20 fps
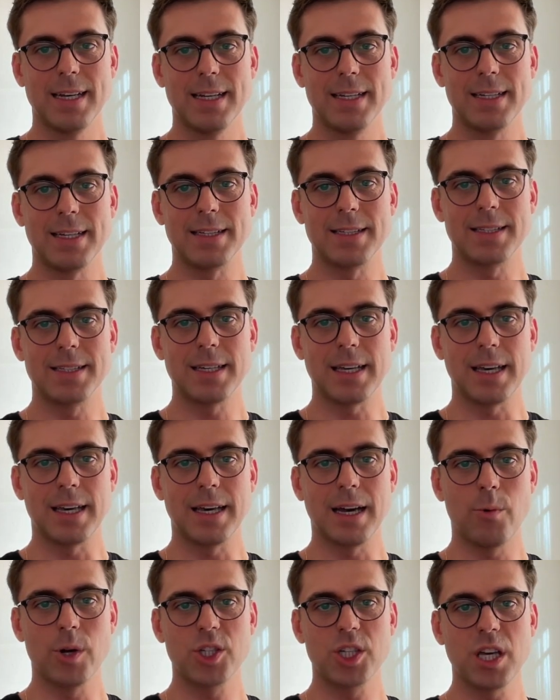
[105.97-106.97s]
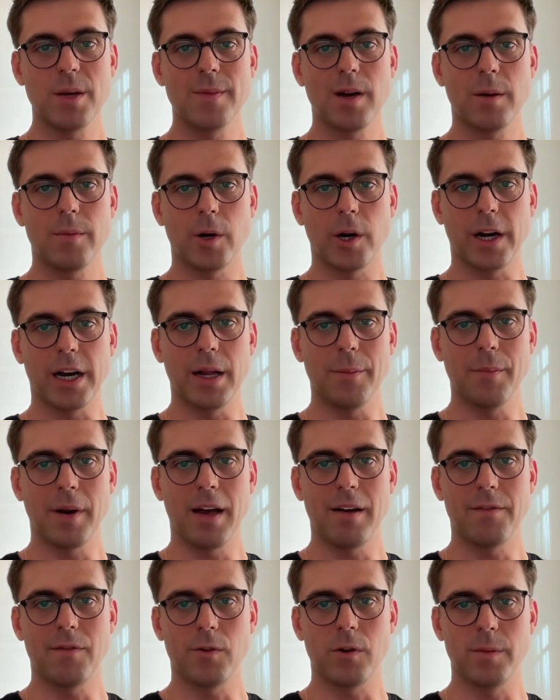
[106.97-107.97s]
Let's see which email marketing
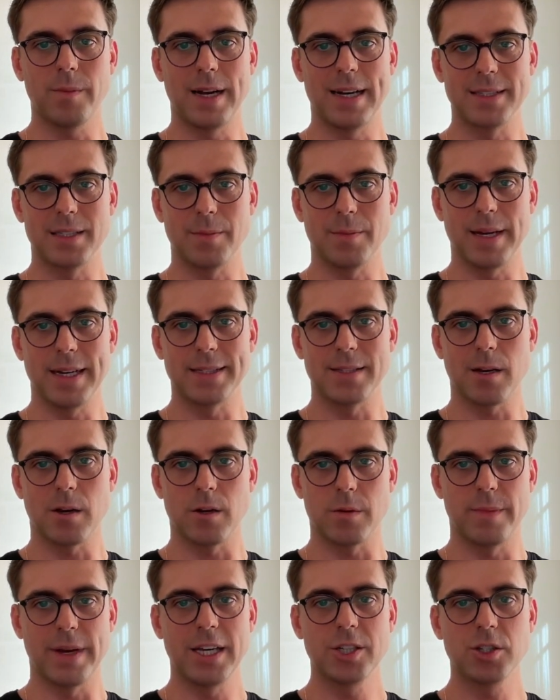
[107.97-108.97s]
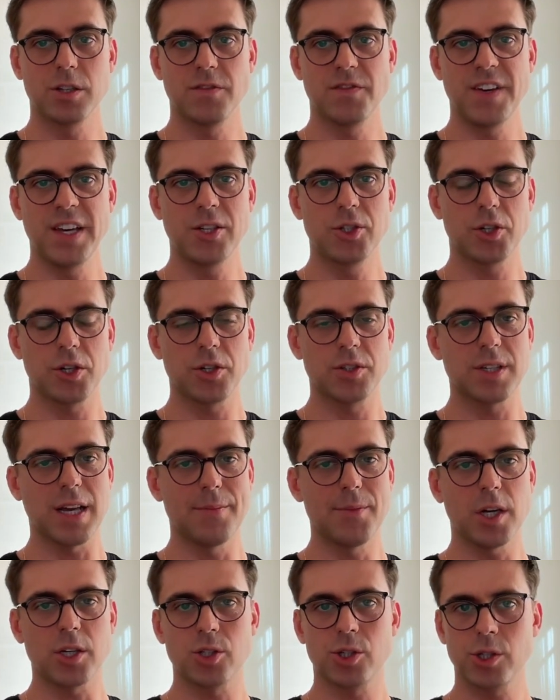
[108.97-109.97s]
platform has the best automation features.
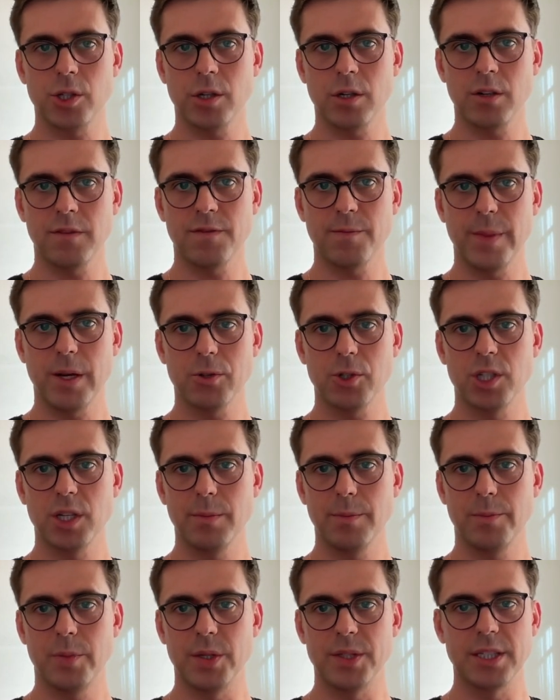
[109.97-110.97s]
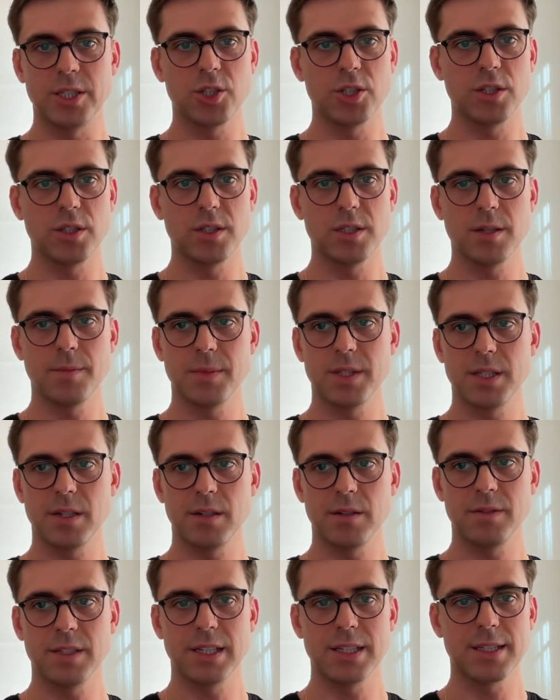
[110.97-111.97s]
I'm not sure if MailChimp positions
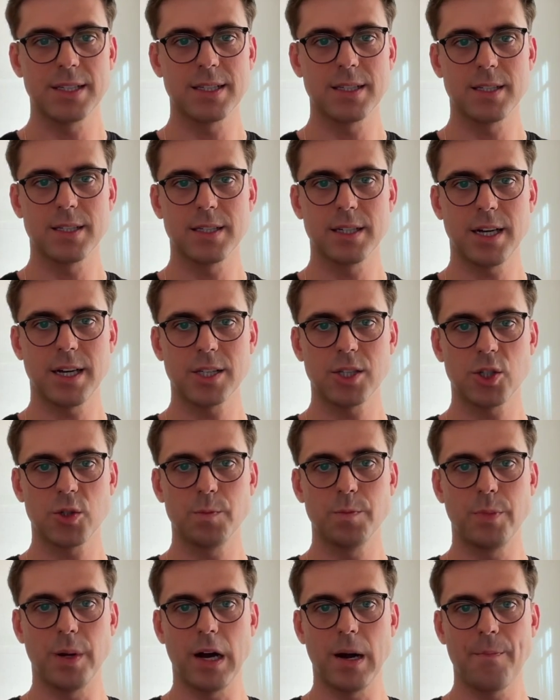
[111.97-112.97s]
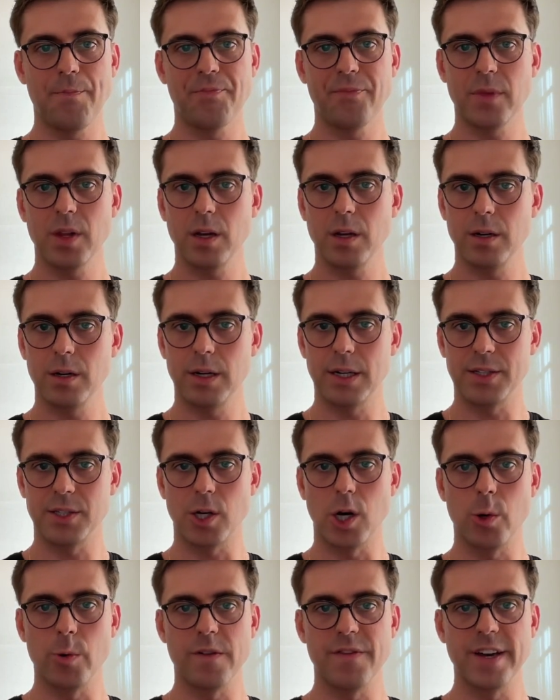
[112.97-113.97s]
themselves as such, but let's
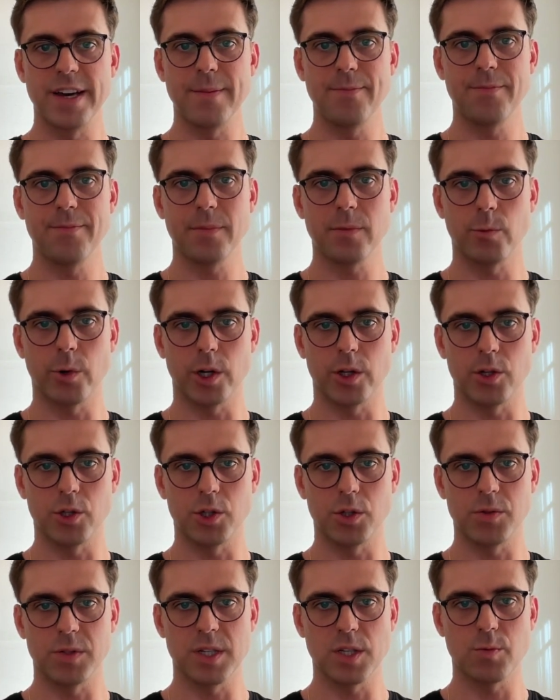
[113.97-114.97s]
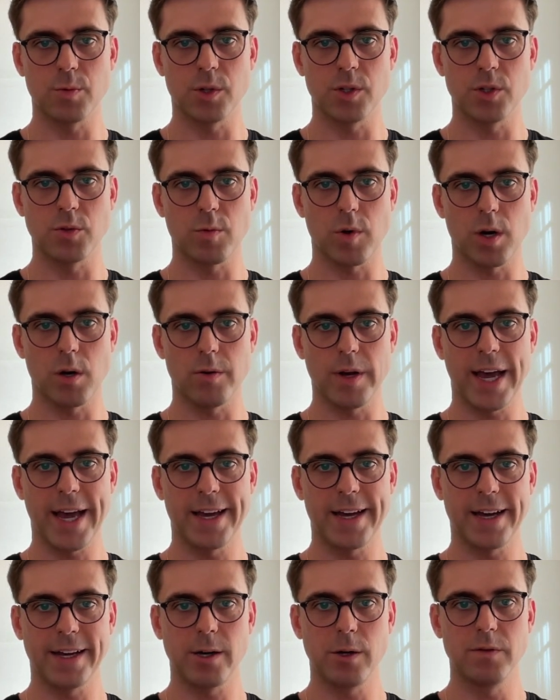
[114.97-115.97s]
go with it. We're going to choose this one as well.
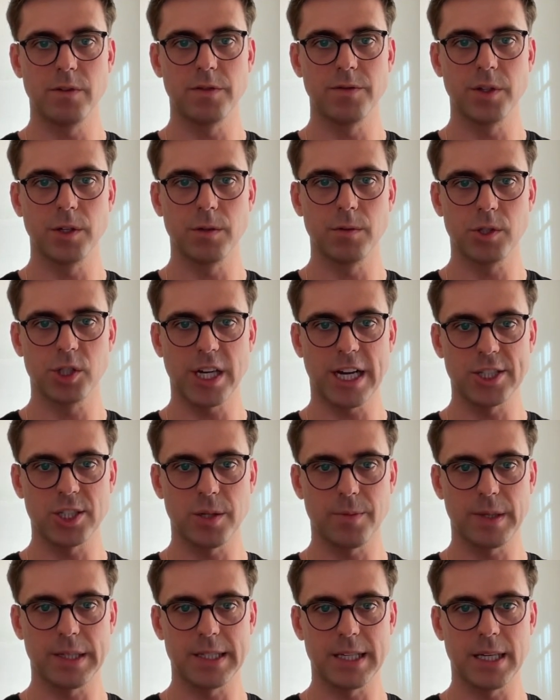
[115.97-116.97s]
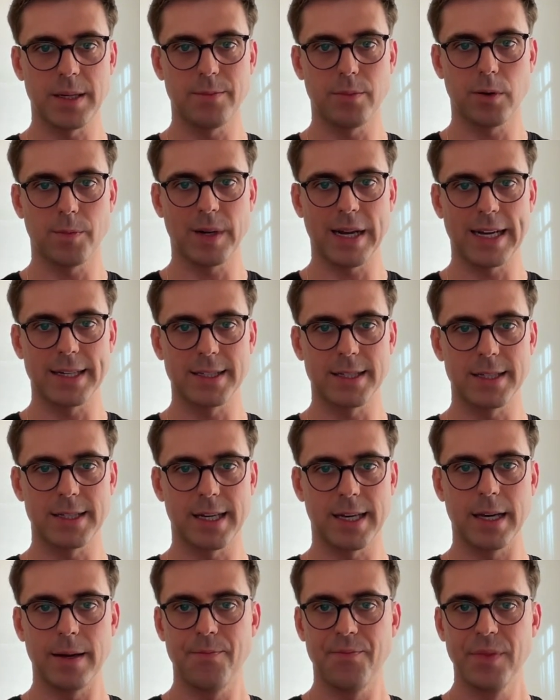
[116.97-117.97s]
AI Overview, ChatGPT,
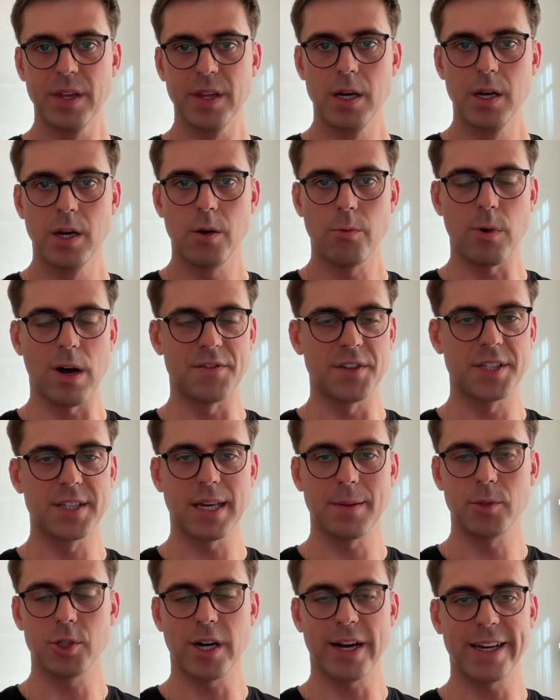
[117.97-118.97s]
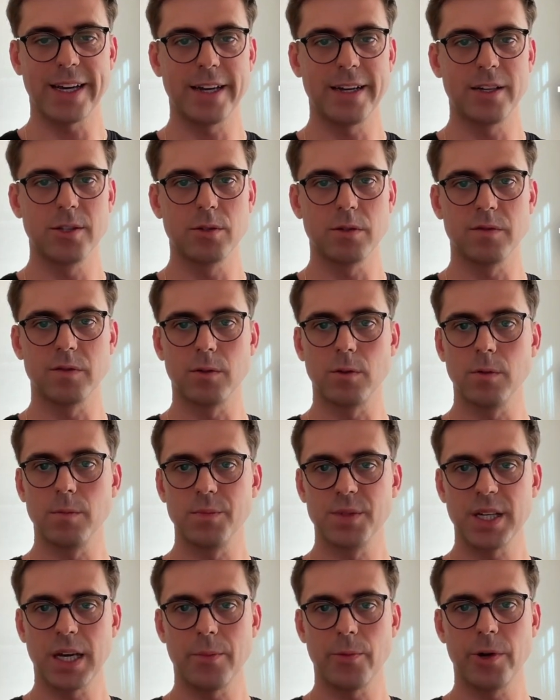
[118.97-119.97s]
Perplexity. We'll have the same tracking interval,
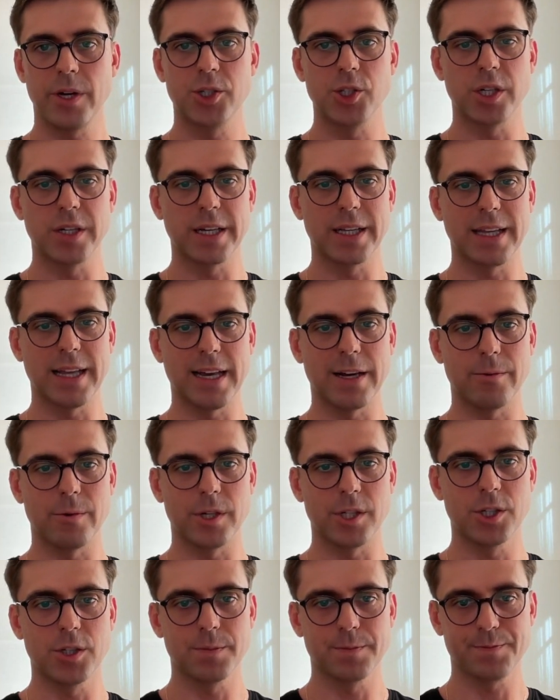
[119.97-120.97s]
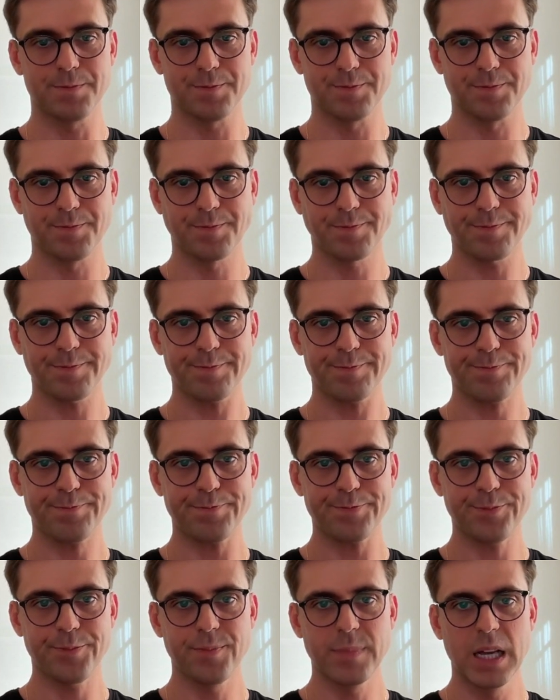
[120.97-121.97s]
same region and language.
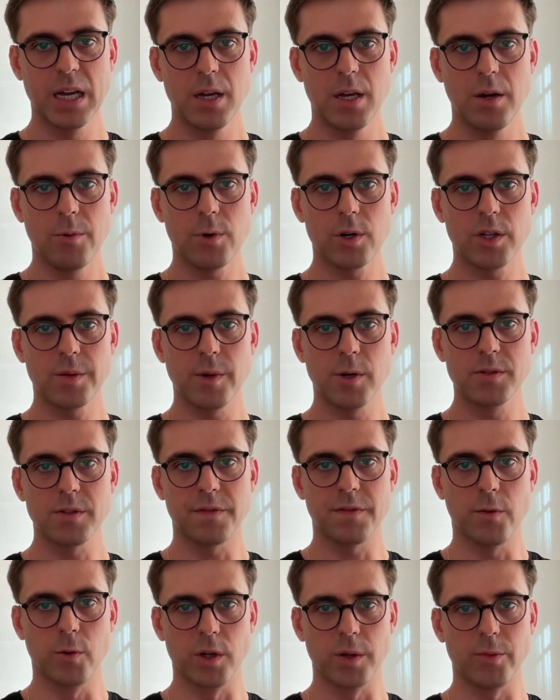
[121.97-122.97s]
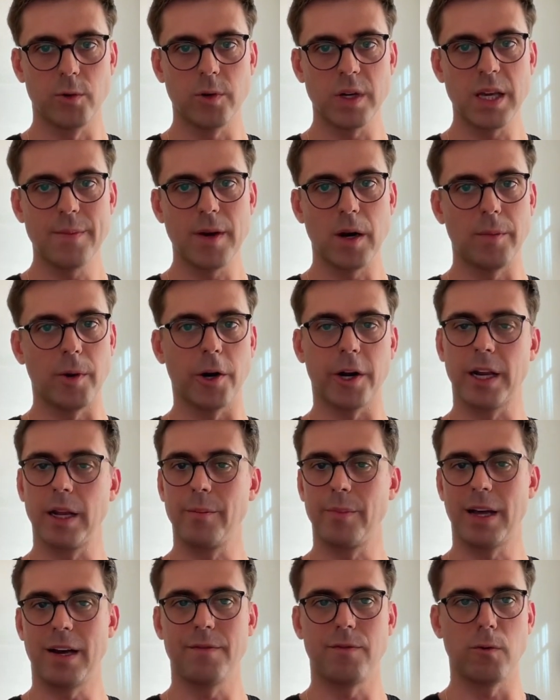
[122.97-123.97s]
What are the most affordable email marketing
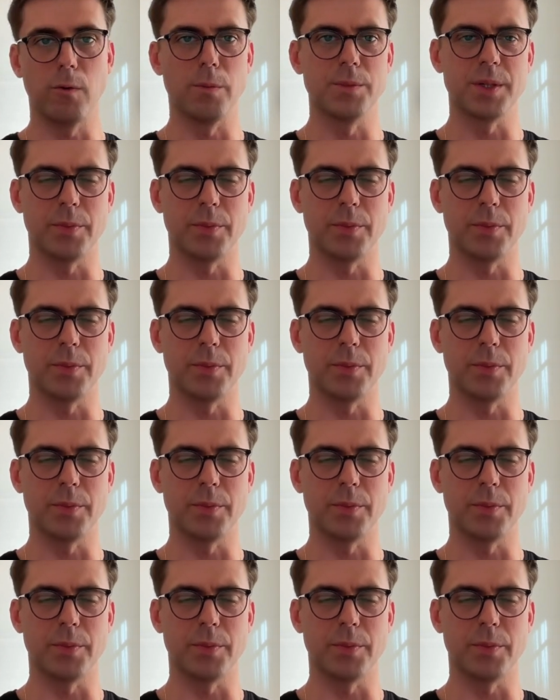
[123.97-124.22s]
platforms?